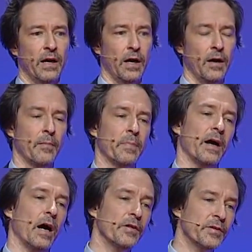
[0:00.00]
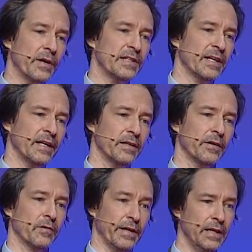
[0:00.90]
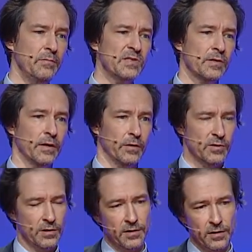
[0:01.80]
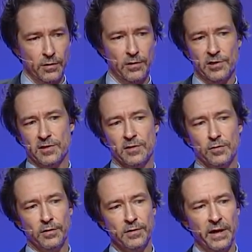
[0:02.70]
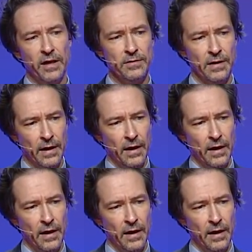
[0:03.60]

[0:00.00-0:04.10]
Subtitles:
authorized handler claims using the technologies as talked about.